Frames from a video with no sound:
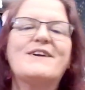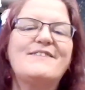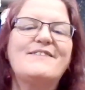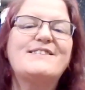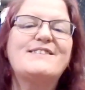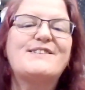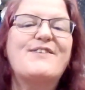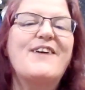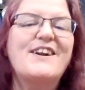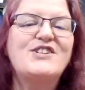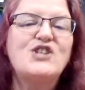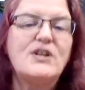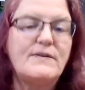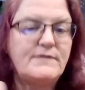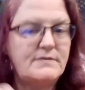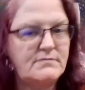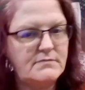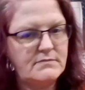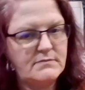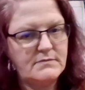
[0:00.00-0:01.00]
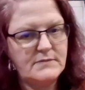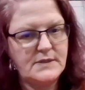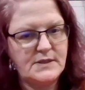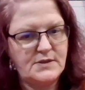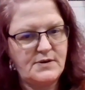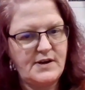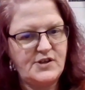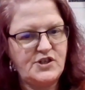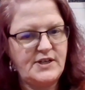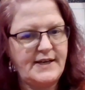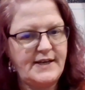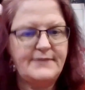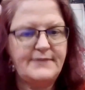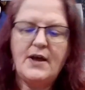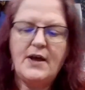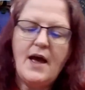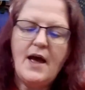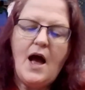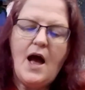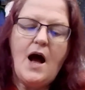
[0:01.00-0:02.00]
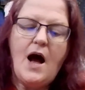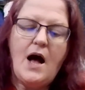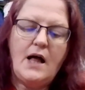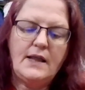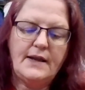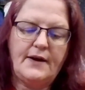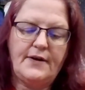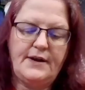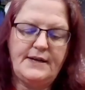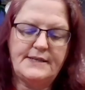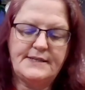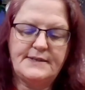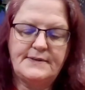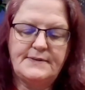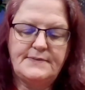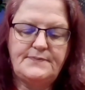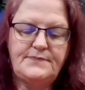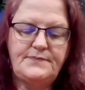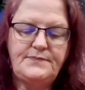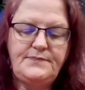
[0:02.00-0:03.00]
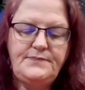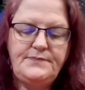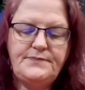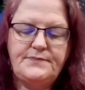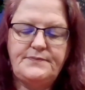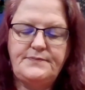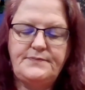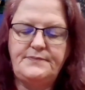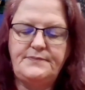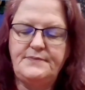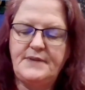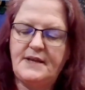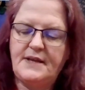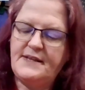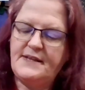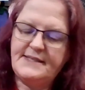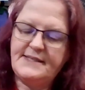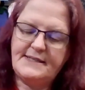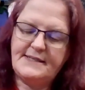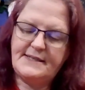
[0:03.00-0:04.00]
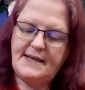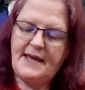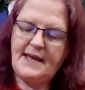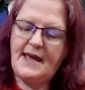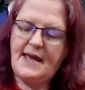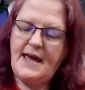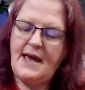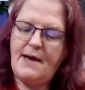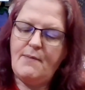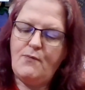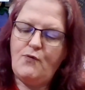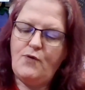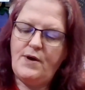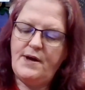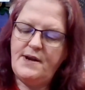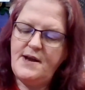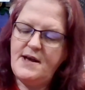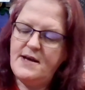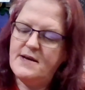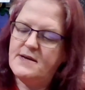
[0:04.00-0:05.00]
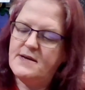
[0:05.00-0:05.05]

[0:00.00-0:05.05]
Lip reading: I was scratching off the scratch ticket. Hilarious. This is a camwood.